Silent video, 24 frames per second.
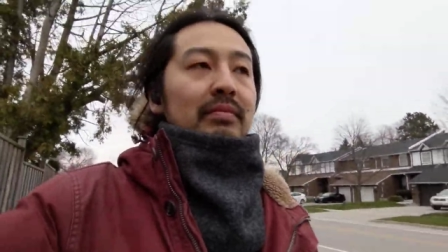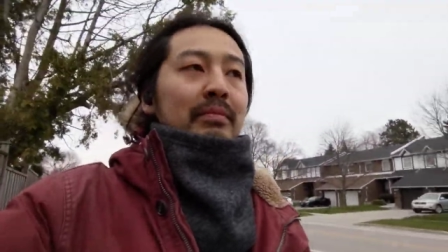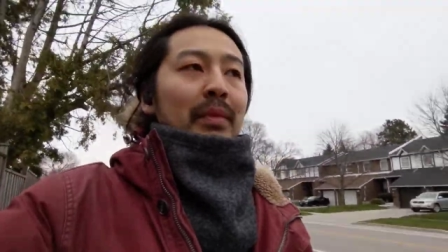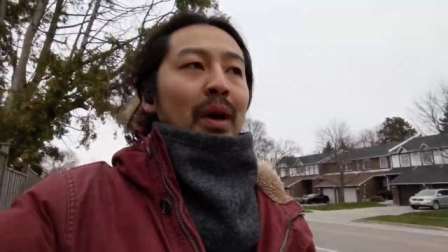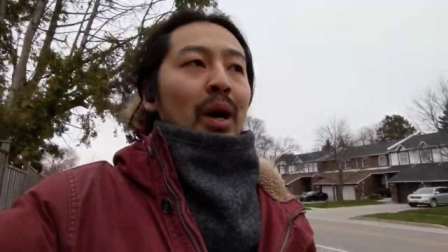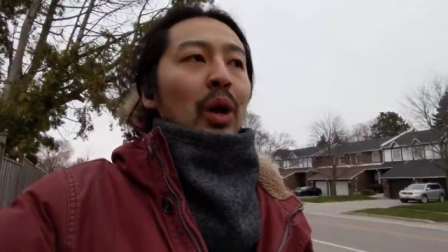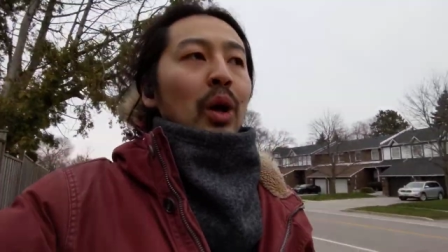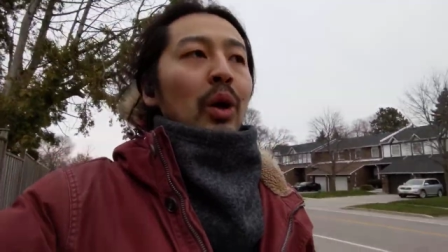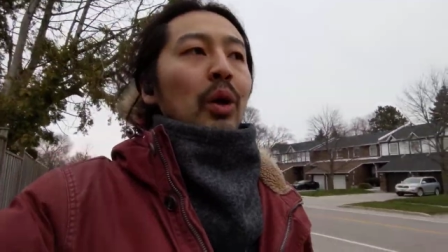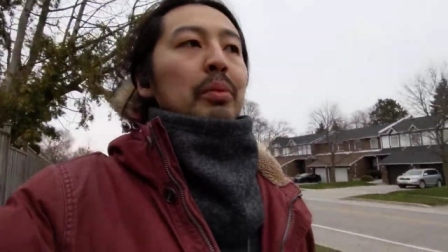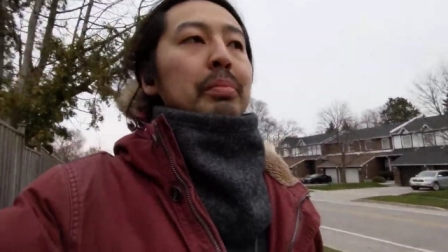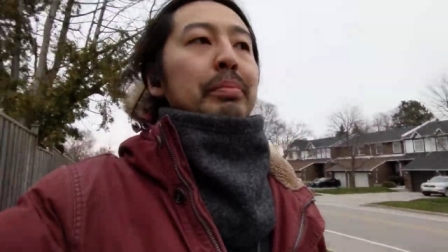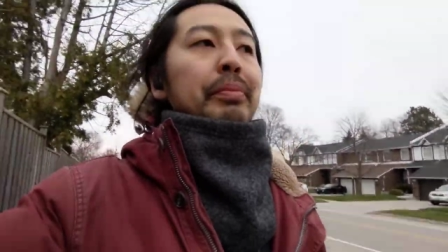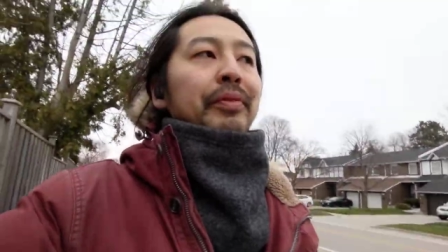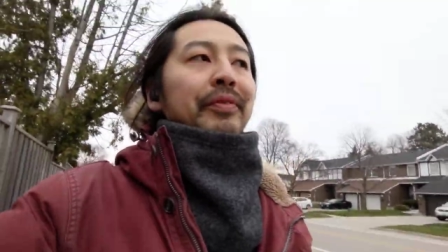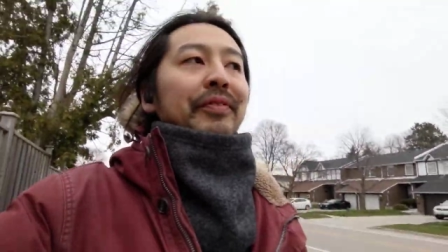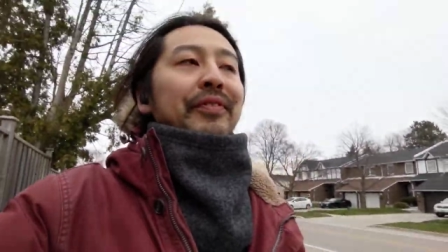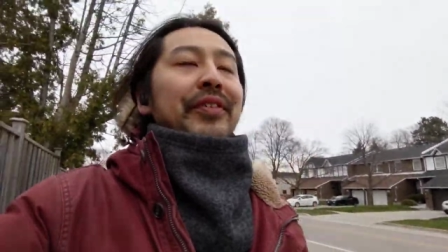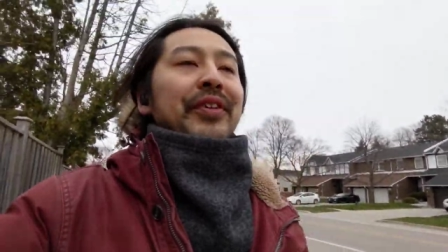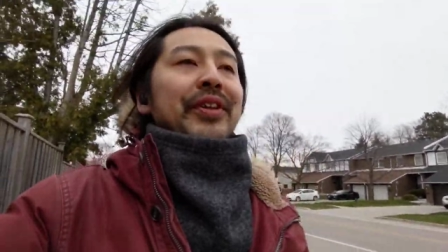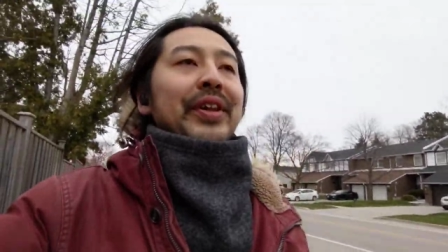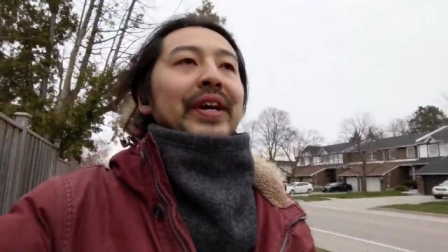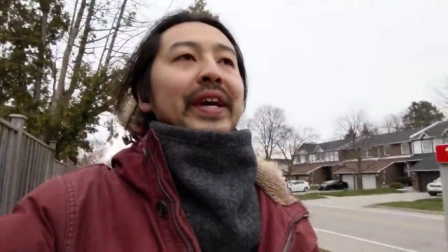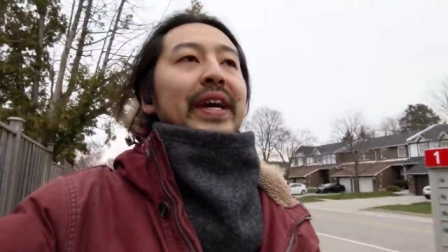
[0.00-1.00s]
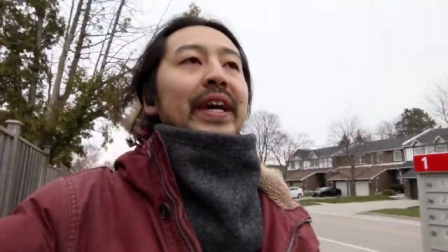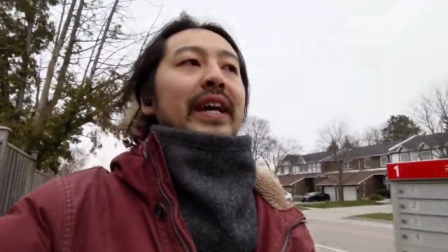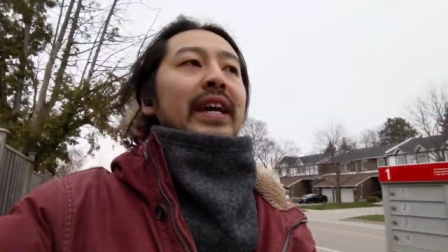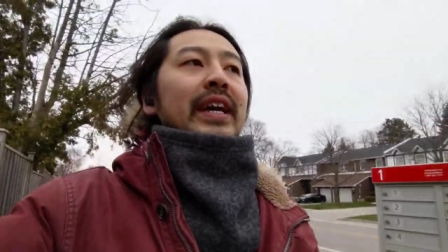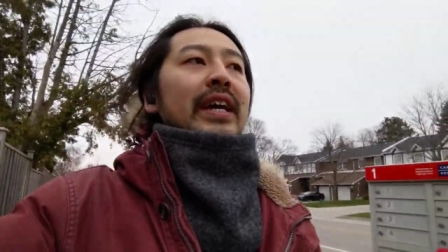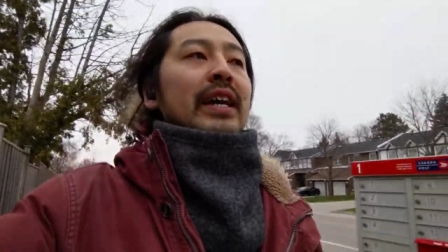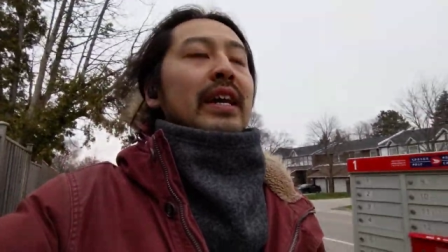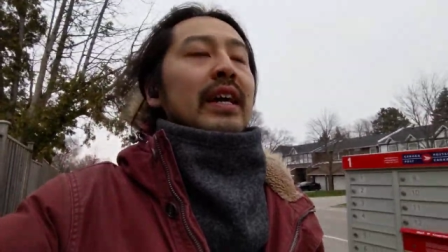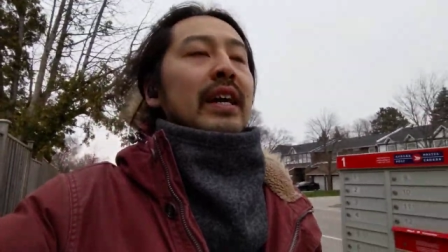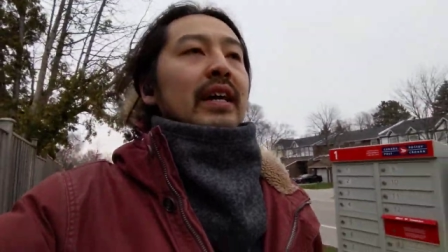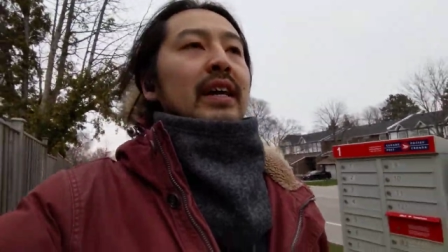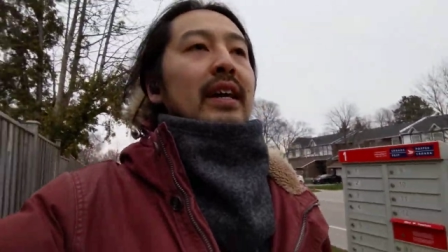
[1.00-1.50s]
But hopefully,
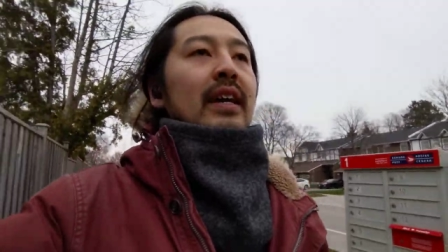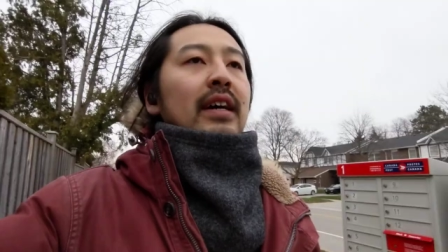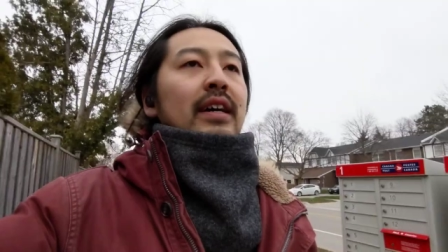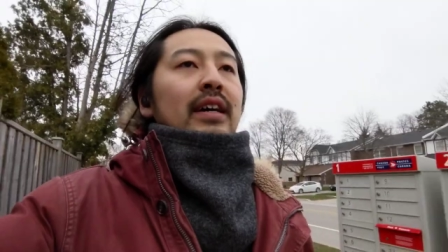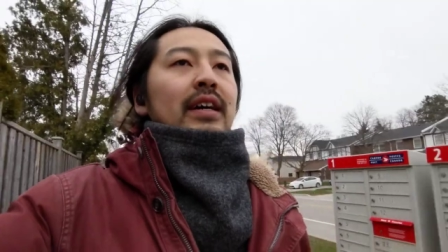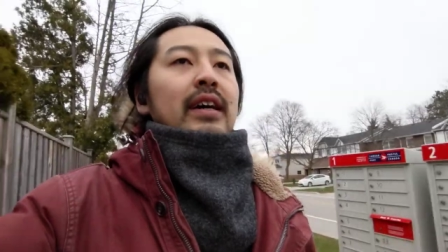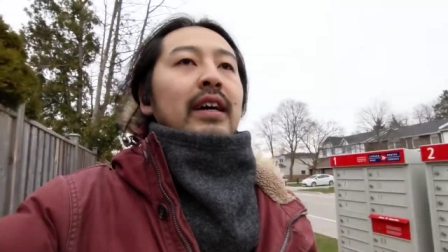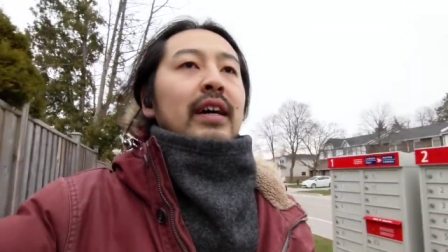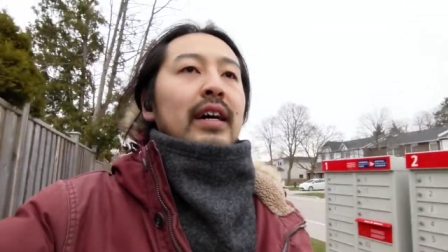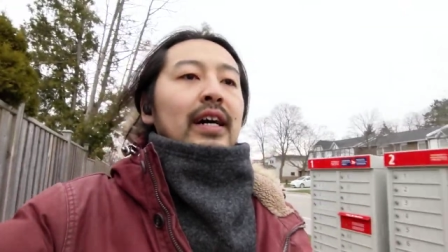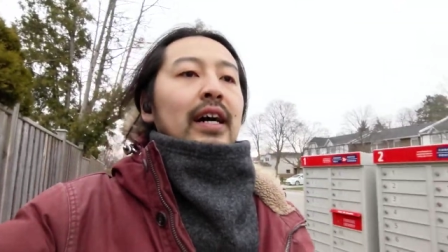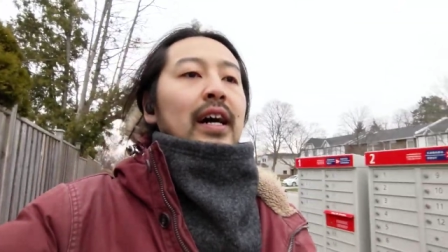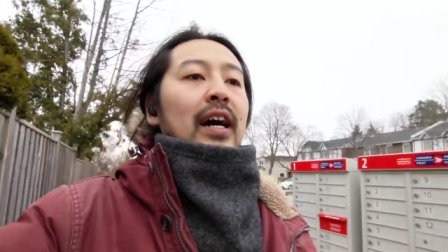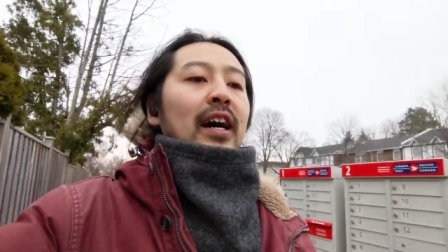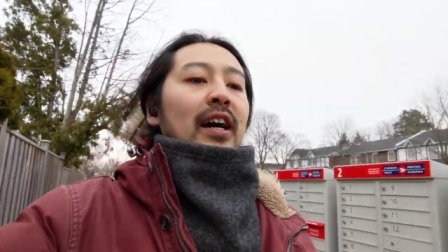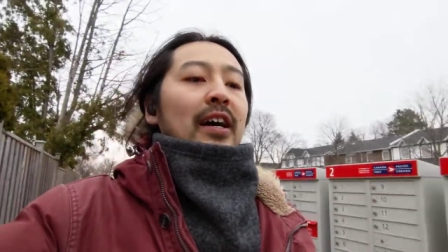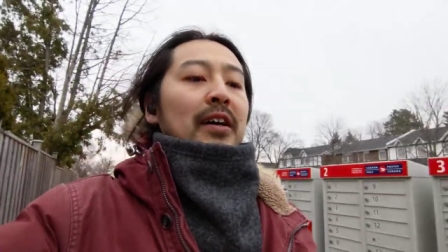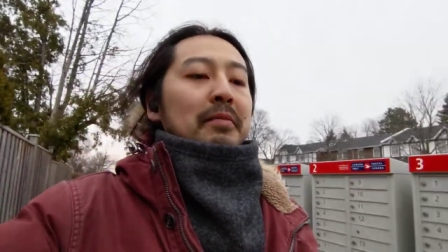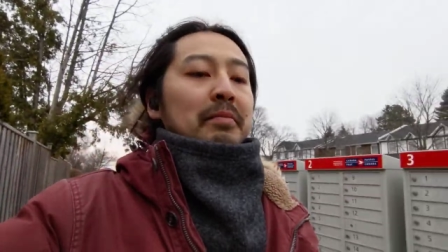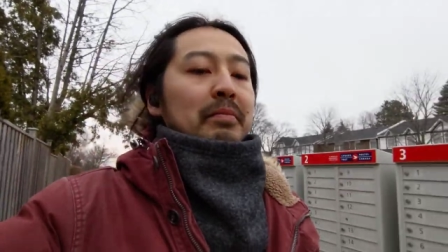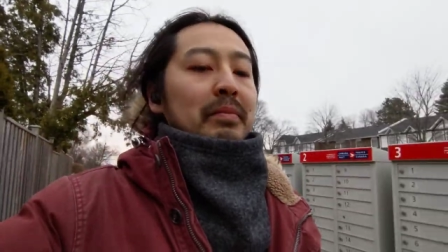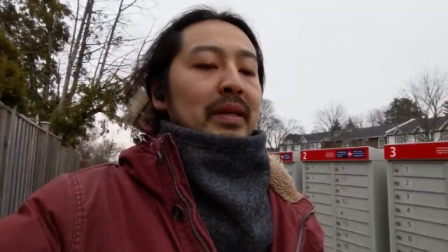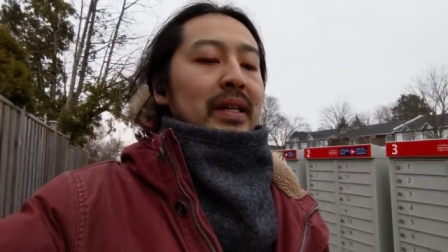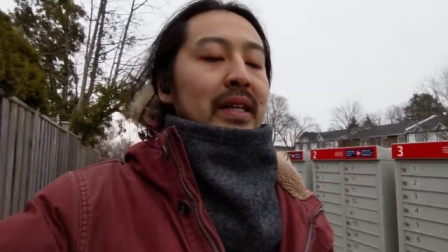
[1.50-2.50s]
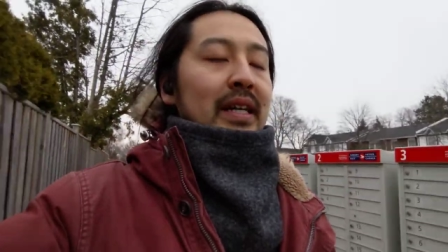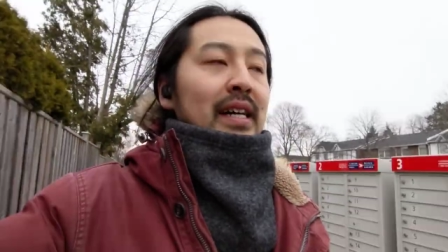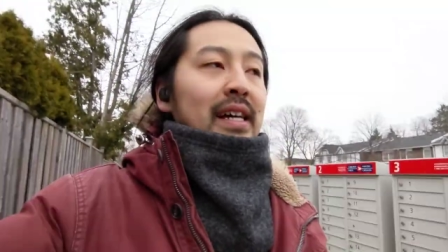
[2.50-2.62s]
um,